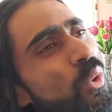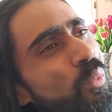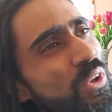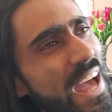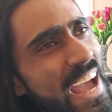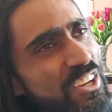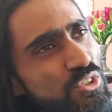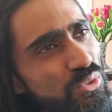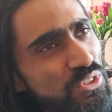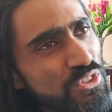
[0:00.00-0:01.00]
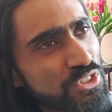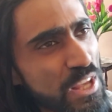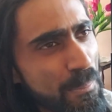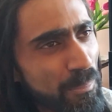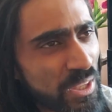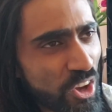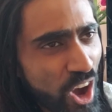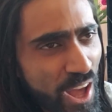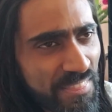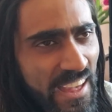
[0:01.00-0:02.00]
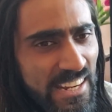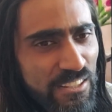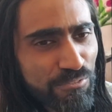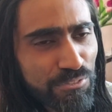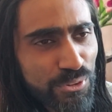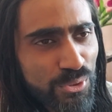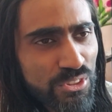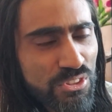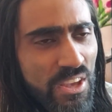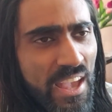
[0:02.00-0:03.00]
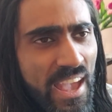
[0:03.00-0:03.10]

we'll actually step beyond that influence